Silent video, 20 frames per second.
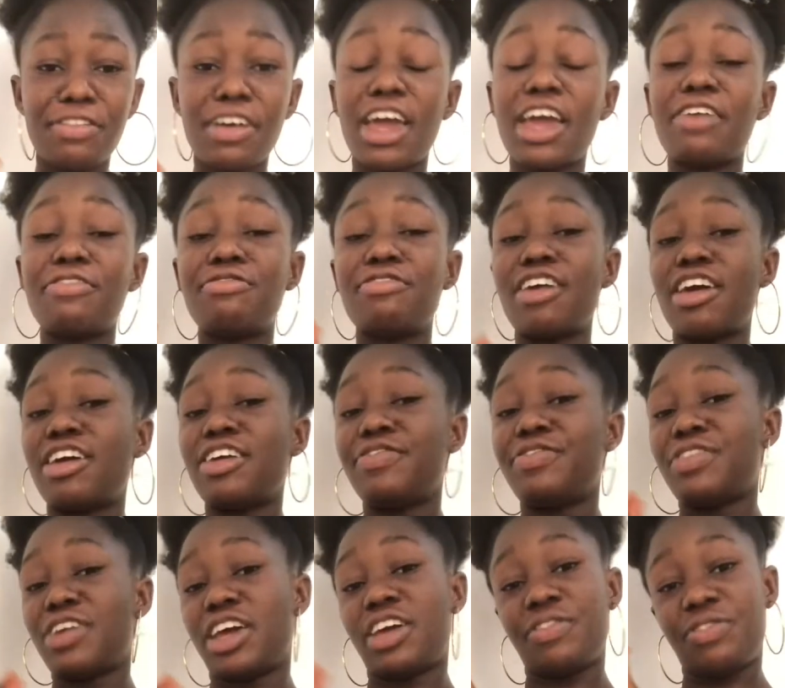very, very,
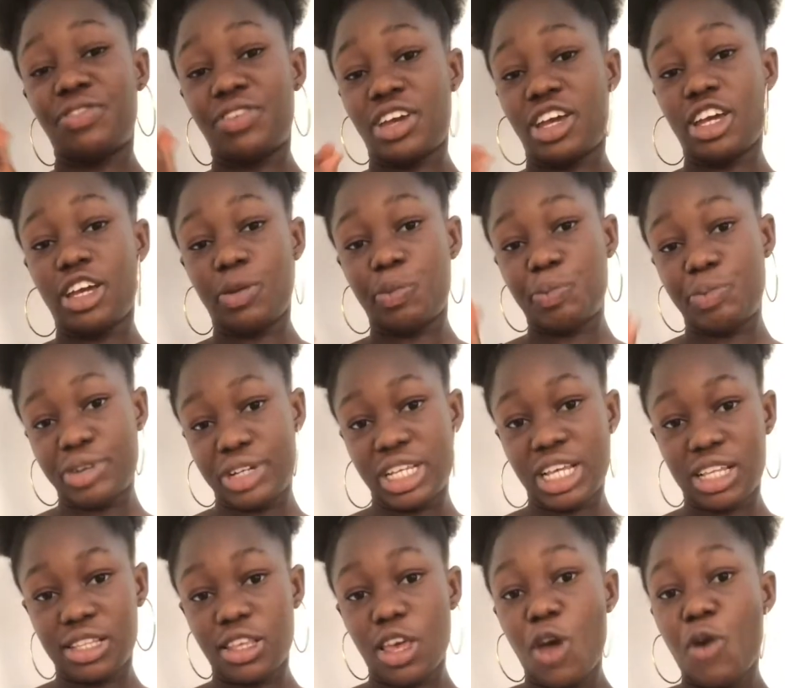very important.
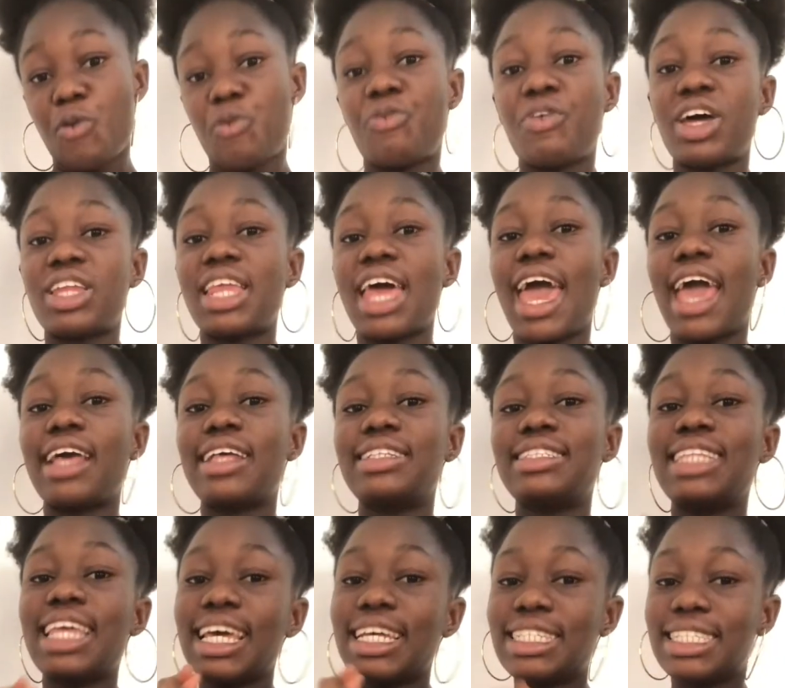In fact, I take
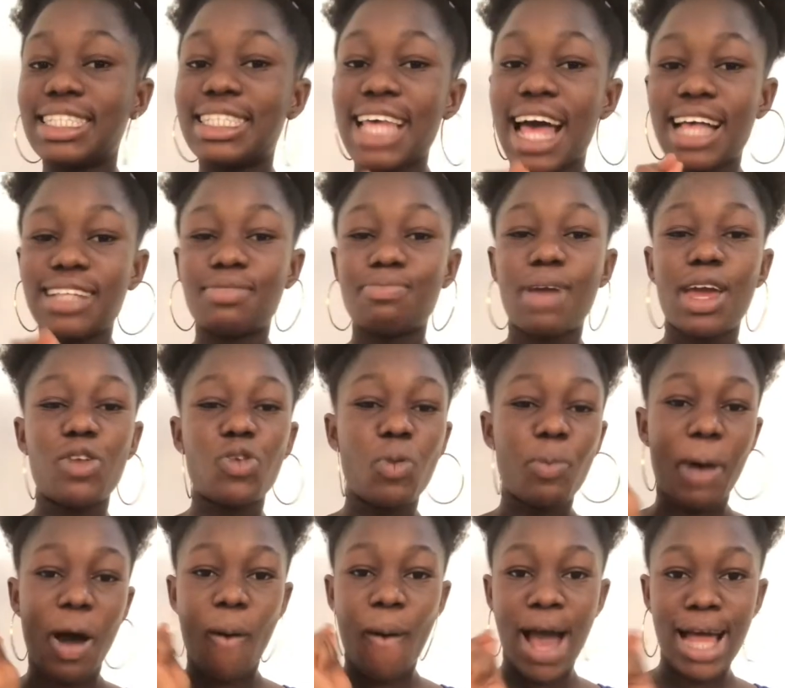this as my number one
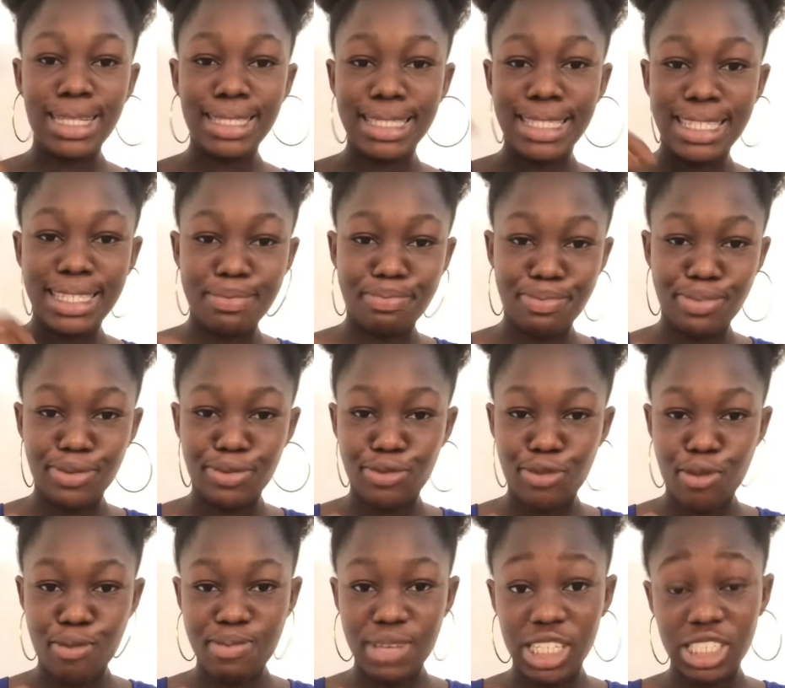tip for me,
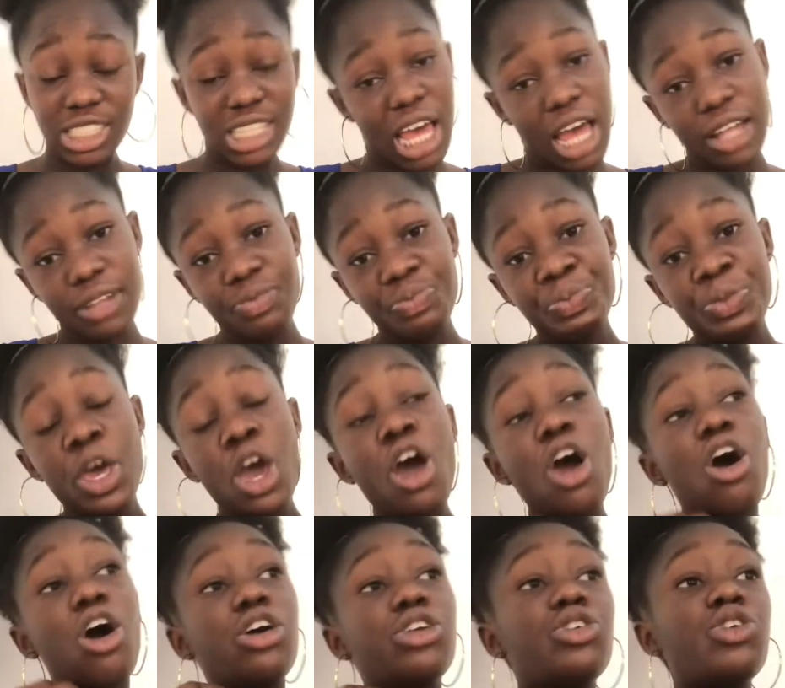
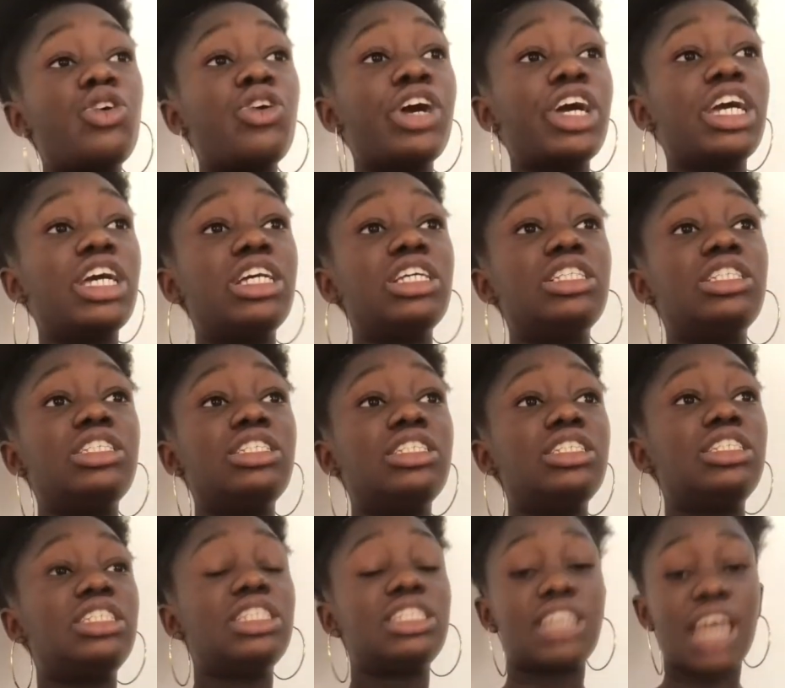Although since
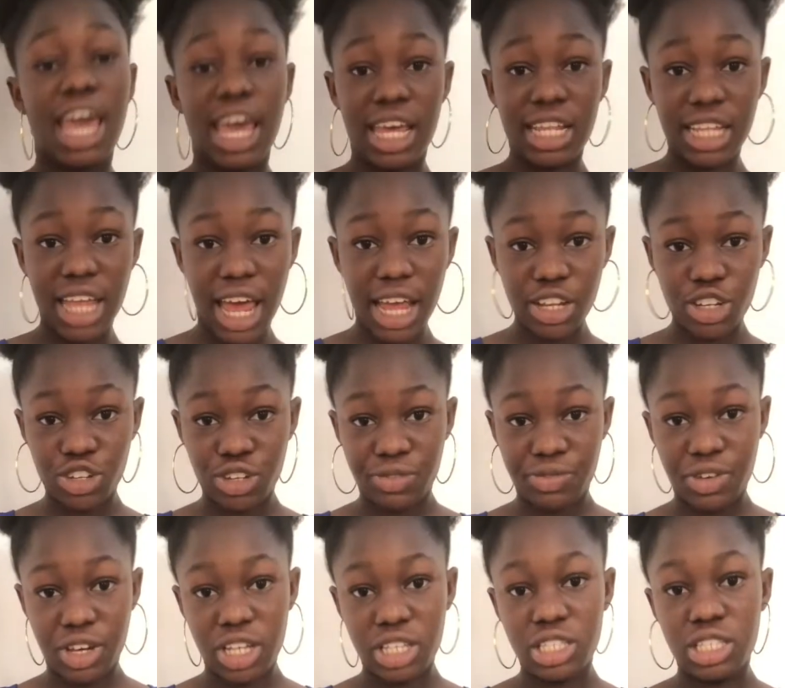I entered
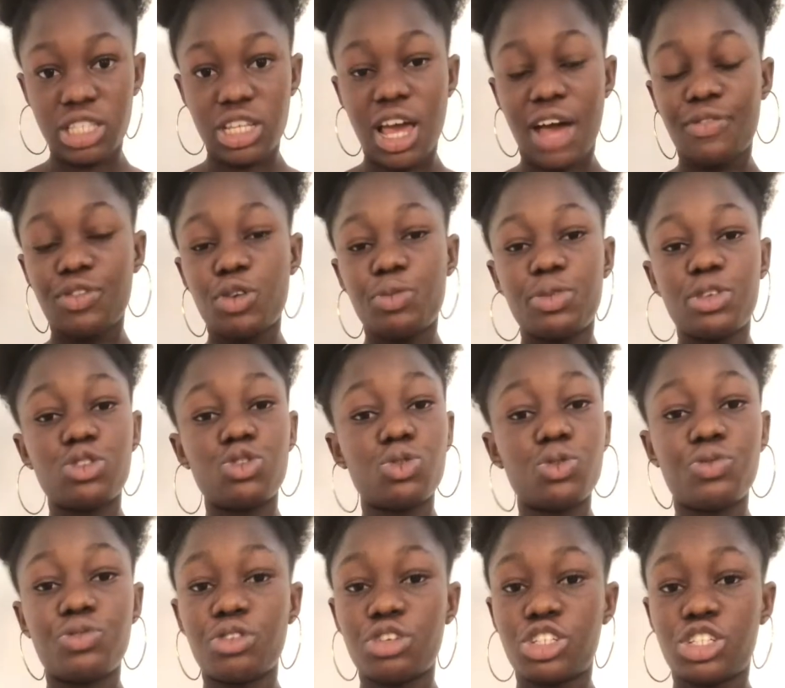university, I've not been so
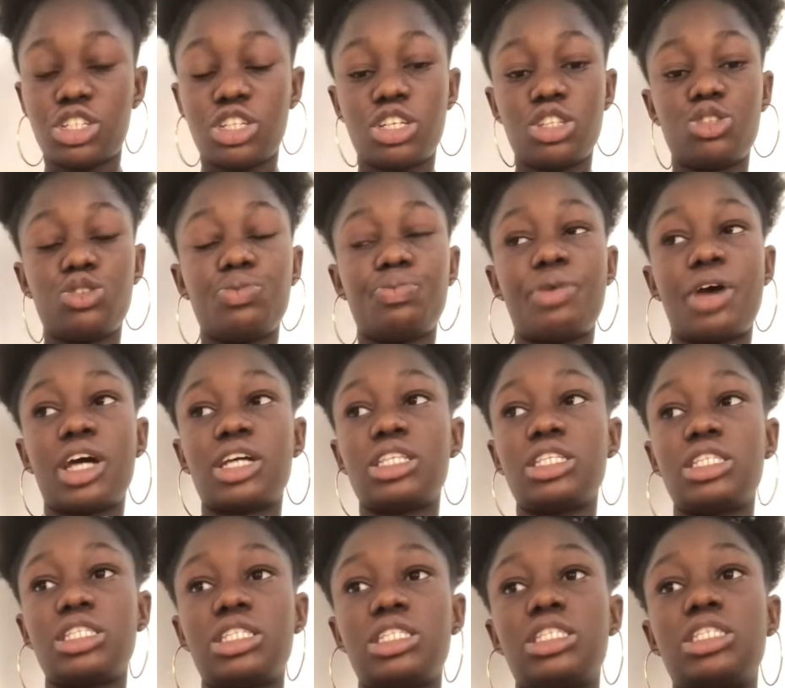fortunate to practice this
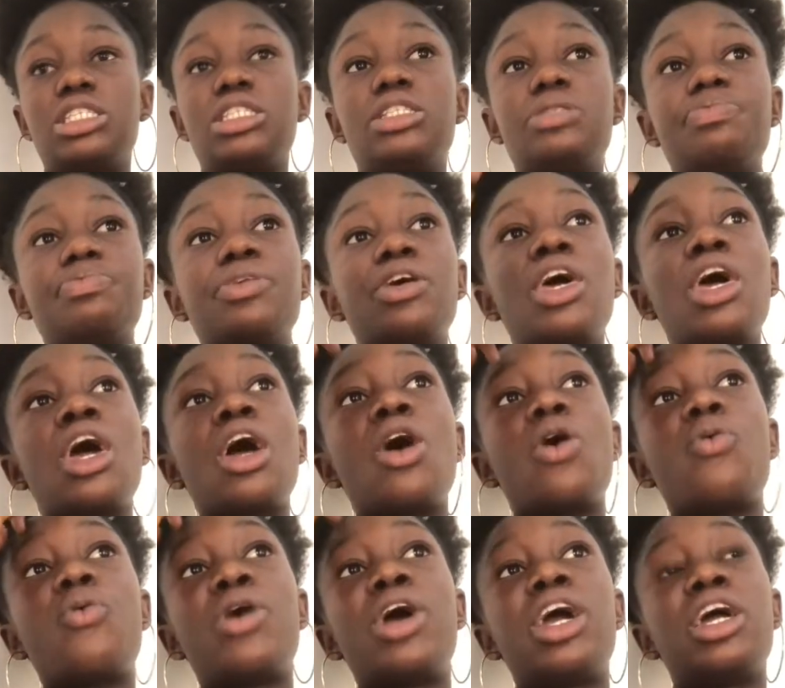tip.
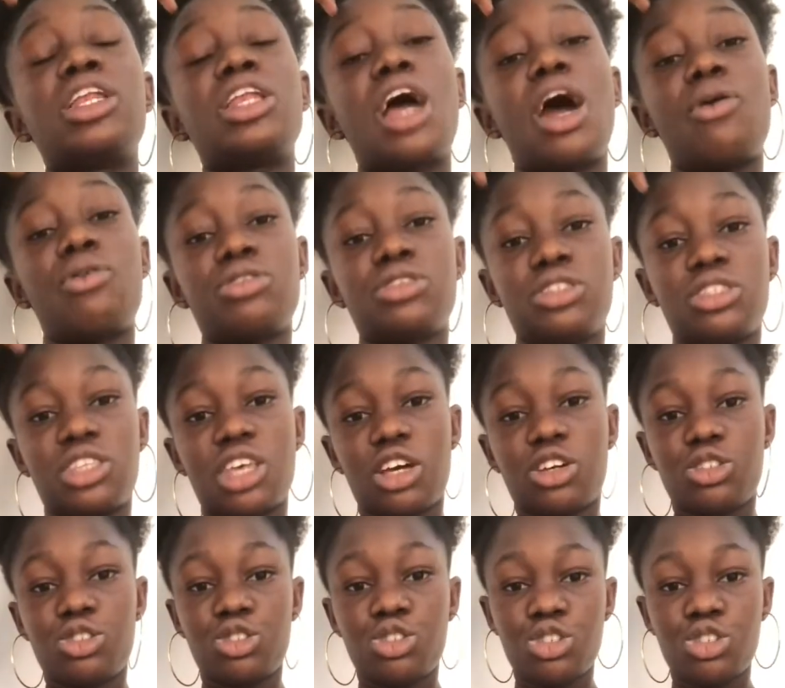When I was in secondary,